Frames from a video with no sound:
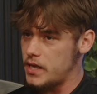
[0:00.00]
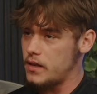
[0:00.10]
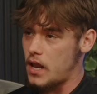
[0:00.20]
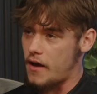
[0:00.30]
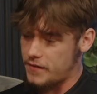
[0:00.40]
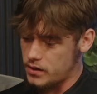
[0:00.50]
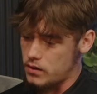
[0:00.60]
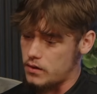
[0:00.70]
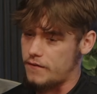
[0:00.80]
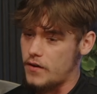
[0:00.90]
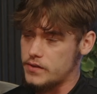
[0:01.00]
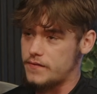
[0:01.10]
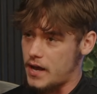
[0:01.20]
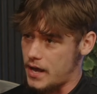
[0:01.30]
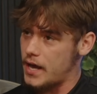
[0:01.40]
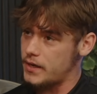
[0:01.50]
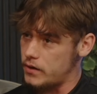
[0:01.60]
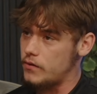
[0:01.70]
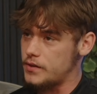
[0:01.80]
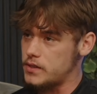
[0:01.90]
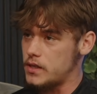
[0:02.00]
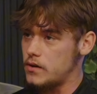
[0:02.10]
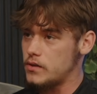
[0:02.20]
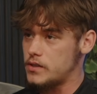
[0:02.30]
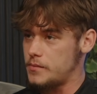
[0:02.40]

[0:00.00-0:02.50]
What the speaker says: Like, I think the first fight I had, it obviously got to me.